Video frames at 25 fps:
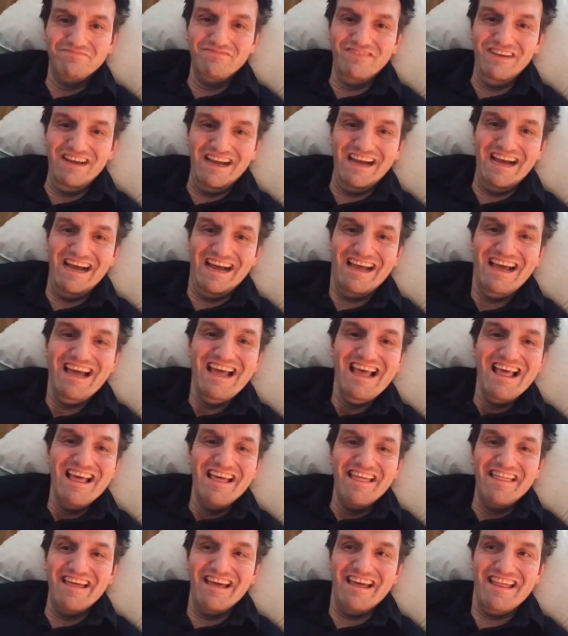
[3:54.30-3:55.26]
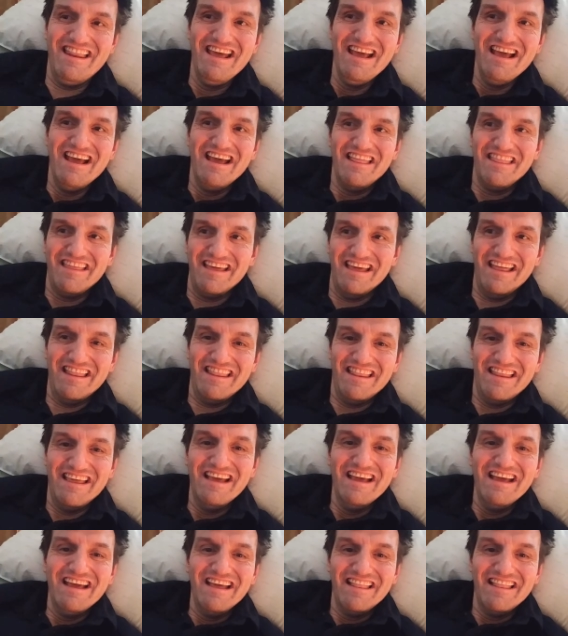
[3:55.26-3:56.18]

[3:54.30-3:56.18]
than,